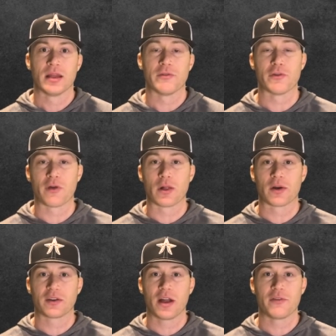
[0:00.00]
If you follow
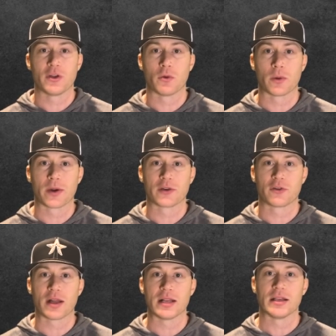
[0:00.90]
our stuff, you know we wear
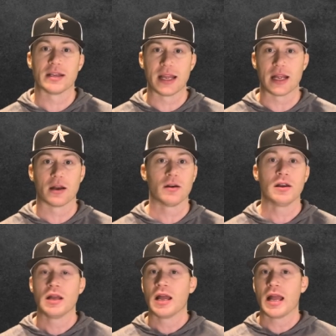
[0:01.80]
Triton gear
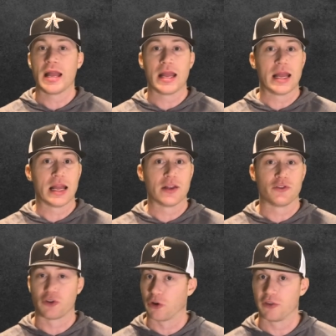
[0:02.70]
and
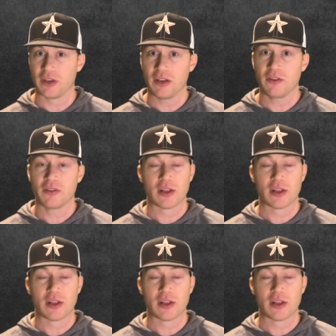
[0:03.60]
jerseys.